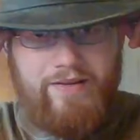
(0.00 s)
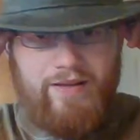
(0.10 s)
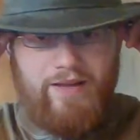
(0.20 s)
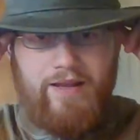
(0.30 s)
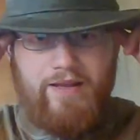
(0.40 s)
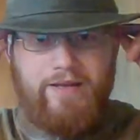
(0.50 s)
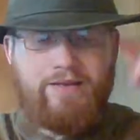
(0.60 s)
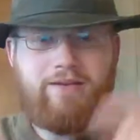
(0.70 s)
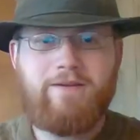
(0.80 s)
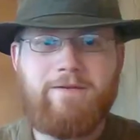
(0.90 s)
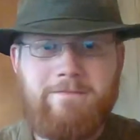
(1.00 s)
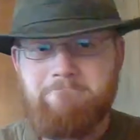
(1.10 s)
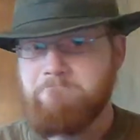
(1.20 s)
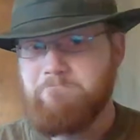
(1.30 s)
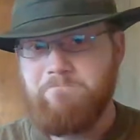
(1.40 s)
And
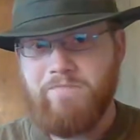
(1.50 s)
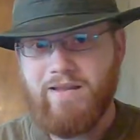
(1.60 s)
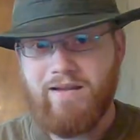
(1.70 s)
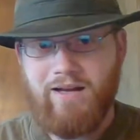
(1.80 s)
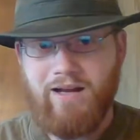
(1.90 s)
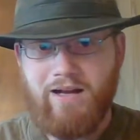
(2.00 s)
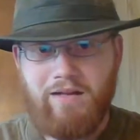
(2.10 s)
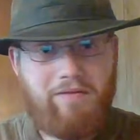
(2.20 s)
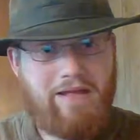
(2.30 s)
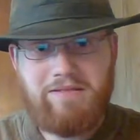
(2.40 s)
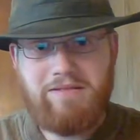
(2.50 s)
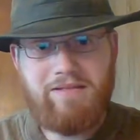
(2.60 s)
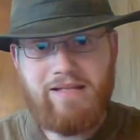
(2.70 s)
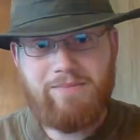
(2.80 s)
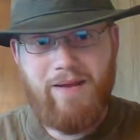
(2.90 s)
that's
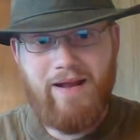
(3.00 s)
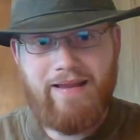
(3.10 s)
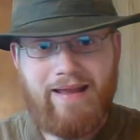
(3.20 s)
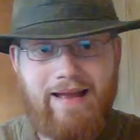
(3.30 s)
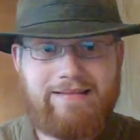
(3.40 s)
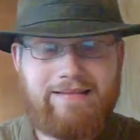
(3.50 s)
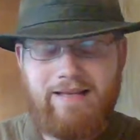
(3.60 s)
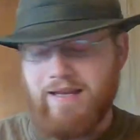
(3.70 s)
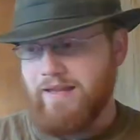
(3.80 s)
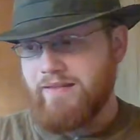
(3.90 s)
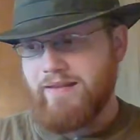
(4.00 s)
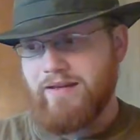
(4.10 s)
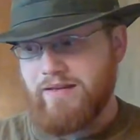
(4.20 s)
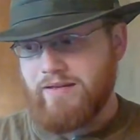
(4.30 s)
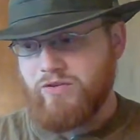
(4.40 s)
about it, guys.
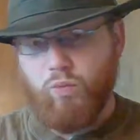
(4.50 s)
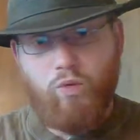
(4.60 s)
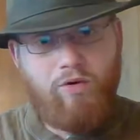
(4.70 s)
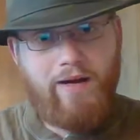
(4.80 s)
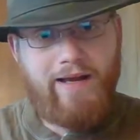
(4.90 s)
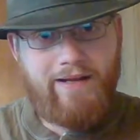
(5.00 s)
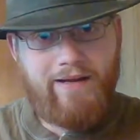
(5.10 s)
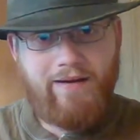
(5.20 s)
The wool hat,